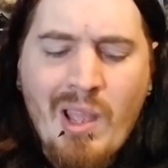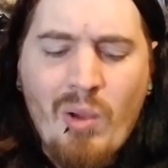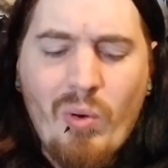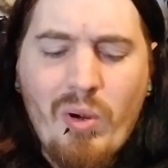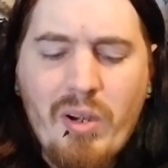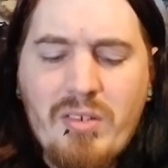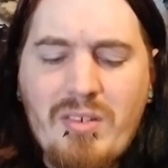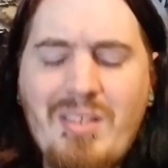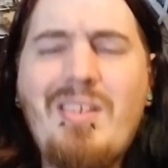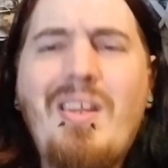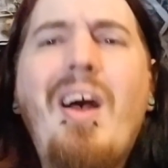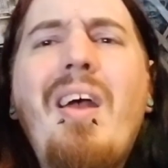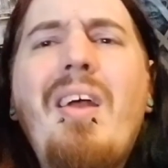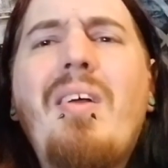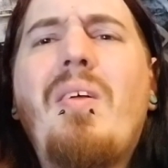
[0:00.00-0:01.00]
Whereas in
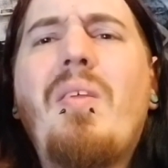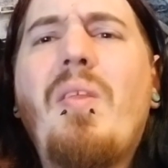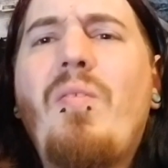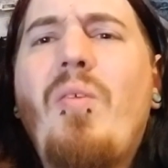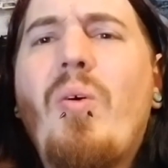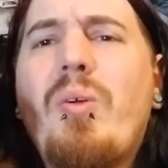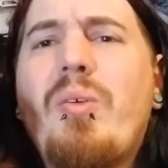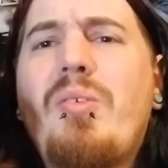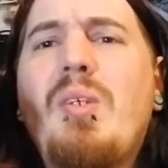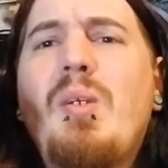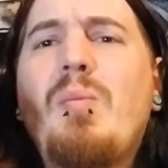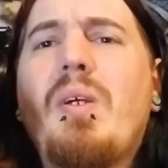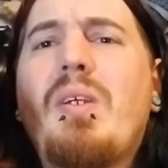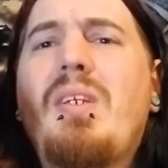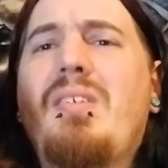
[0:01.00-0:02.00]
Nile, the vocals
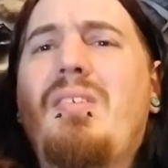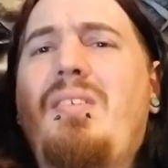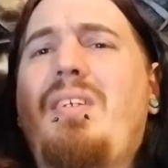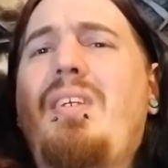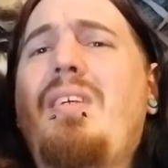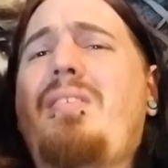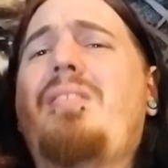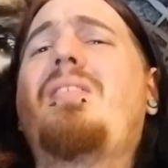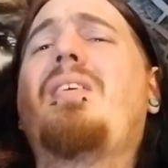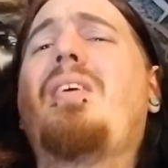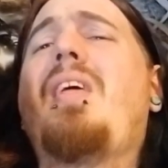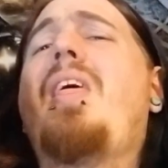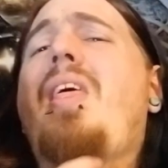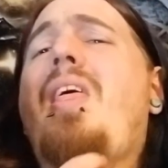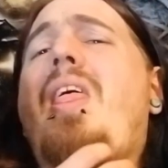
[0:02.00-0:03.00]
seemed like he's
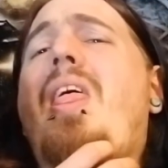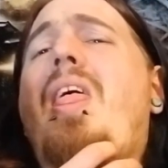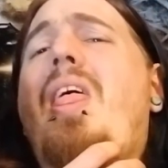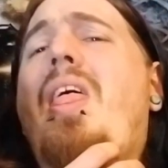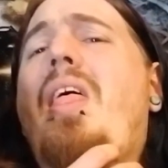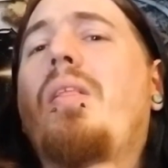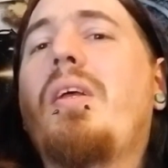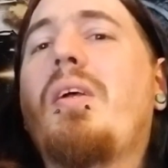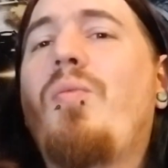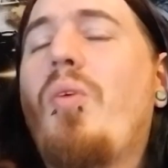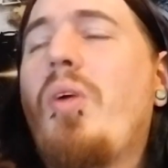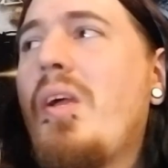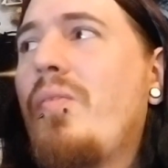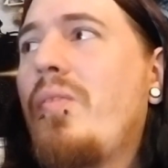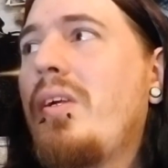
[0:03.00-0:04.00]
like for
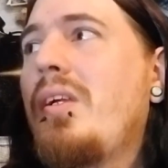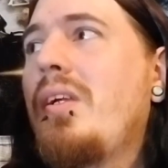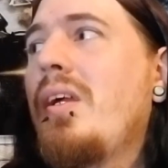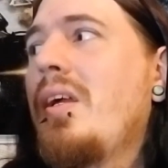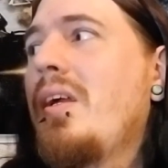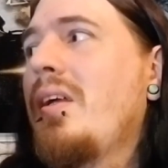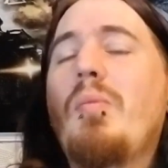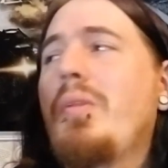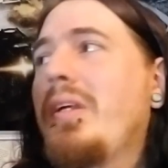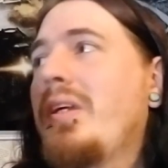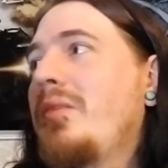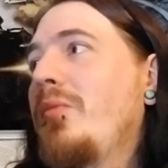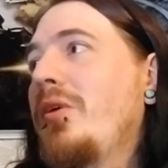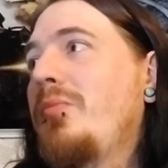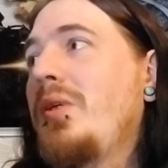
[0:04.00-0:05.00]
every,
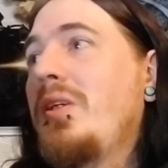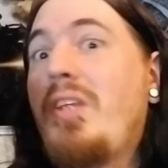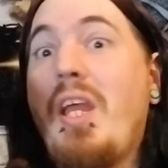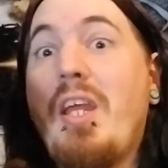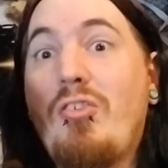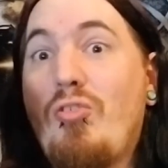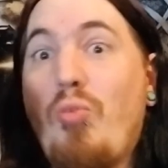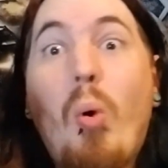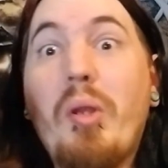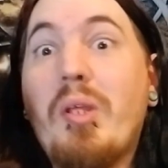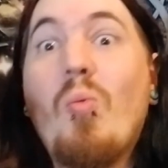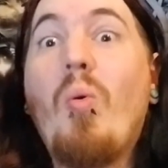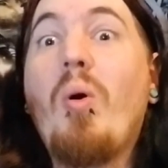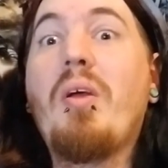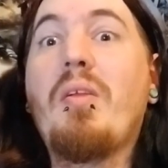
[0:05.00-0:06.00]
like, must be take
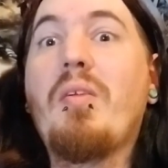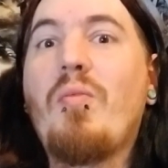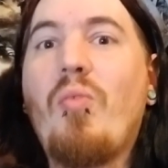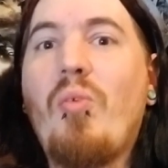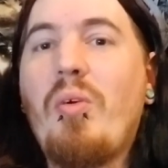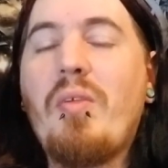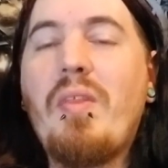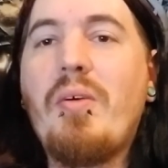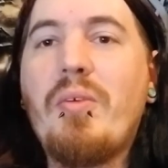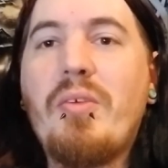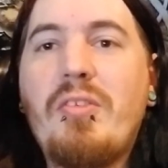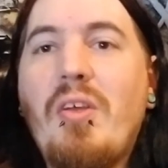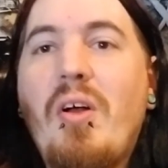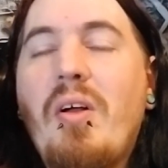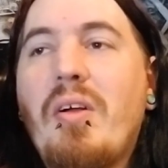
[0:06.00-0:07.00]
21 for
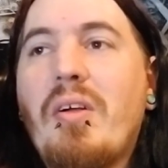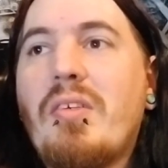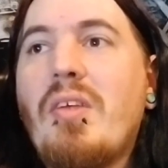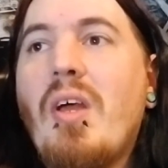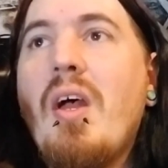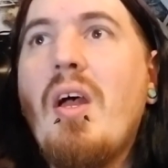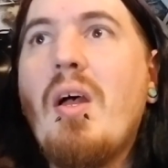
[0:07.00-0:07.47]
those songs.